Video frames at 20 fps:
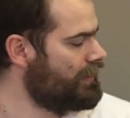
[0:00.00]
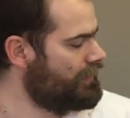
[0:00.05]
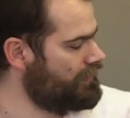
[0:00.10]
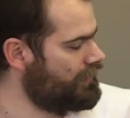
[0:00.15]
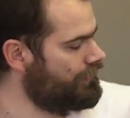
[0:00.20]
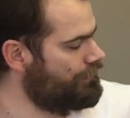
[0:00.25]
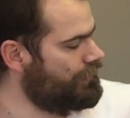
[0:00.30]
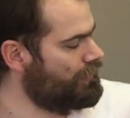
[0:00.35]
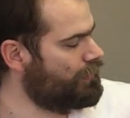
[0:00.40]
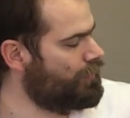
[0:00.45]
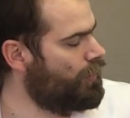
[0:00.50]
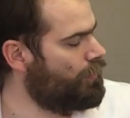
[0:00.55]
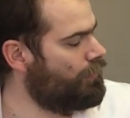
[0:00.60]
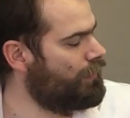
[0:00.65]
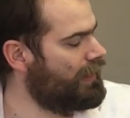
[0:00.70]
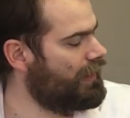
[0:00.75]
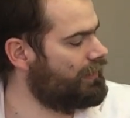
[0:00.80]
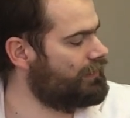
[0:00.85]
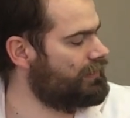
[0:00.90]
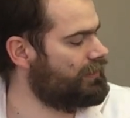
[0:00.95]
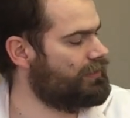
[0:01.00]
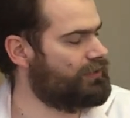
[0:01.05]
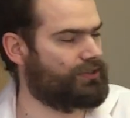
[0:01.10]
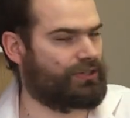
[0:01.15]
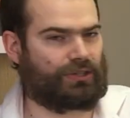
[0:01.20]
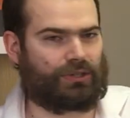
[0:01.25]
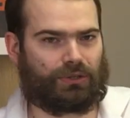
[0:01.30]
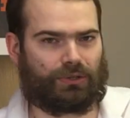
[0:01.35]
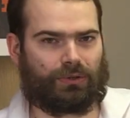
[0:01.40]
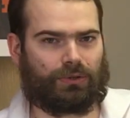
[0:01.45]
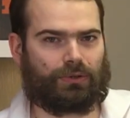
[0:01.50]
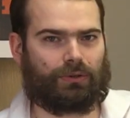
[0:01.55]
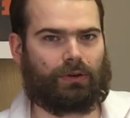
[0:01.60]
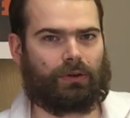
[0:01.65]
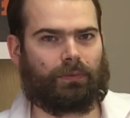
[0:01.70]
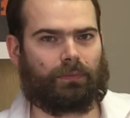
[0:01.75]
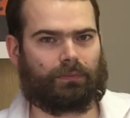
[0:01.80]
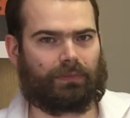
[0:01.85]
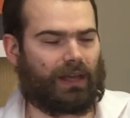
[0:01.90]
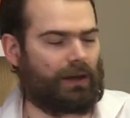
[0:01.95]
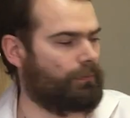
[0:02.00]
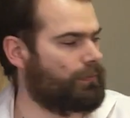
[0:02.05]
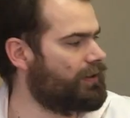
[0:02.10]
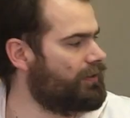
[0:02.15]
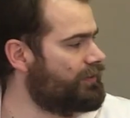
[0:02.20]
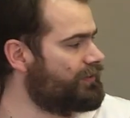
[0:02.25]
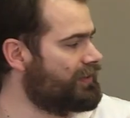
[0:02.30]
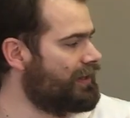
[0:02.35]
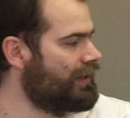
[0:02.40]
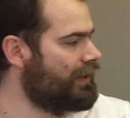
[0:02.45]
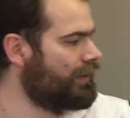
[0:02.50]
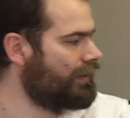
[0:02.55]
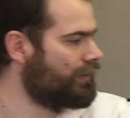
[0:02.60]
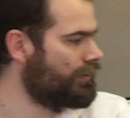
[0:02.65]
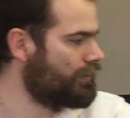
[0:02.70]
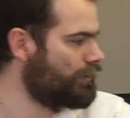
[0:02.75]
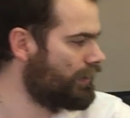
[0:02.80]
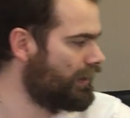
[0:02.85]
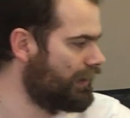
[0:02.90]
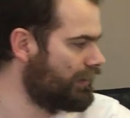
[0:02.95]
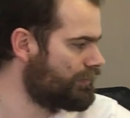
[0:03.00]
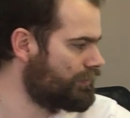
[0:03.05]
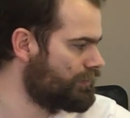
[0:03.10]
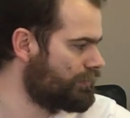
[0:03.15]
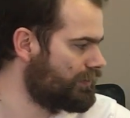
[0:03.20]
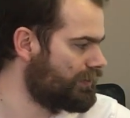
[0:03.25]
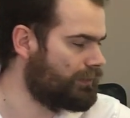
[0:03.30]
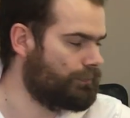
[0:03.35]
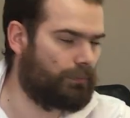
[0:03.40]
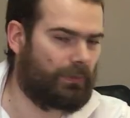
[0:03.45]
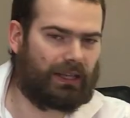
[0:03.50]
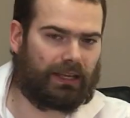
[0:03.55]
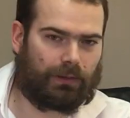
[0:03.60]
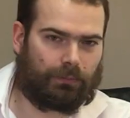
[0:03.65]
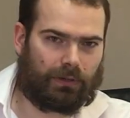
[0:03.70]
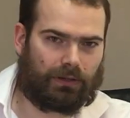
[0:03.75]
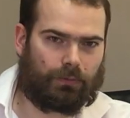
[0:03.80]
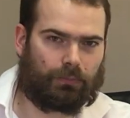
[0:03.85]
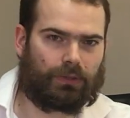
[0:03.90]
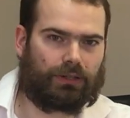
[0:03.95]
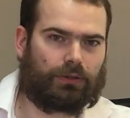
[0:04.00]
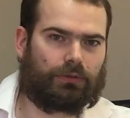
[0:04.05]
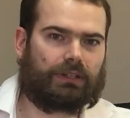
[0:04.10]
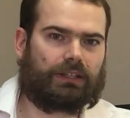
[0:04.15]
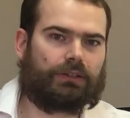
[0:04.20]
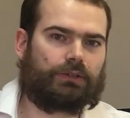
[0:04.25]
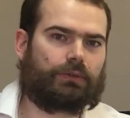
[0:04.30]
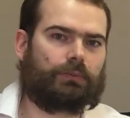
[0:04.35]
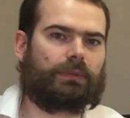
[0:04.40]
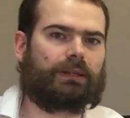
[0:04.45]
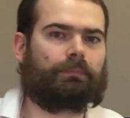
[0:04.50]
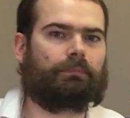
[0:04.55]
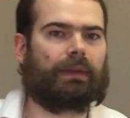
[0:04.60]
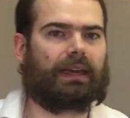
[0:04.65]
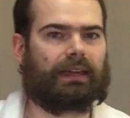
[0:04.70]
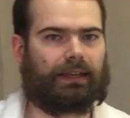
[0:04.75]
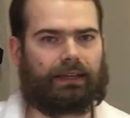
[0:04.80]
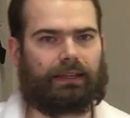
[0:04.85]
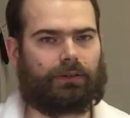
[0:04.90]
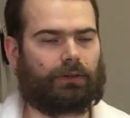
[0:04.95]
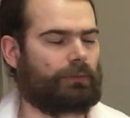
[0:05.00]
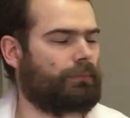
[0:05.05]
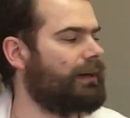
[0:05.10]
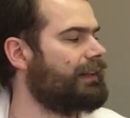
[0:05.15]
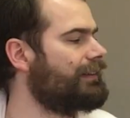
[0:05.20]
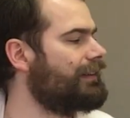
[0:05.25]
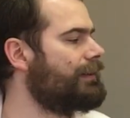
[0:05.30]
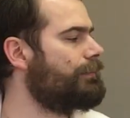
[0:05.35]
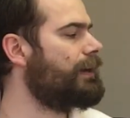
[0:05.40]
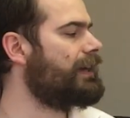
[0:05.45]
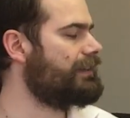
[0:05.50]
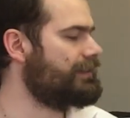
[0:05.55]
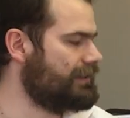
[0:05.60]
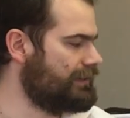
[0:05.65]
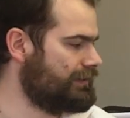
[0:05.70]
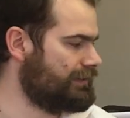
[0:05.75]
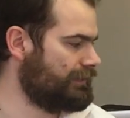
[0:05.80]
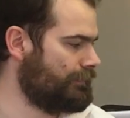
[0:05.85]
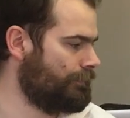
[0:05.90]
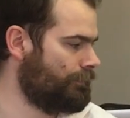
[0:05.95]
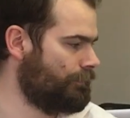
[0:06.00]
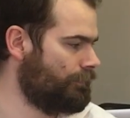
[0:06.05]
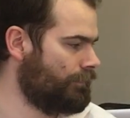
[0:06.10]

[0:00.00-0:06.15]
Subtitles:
So if you combine these two numbers, you get to the minimum you need to be making on a monthly basis.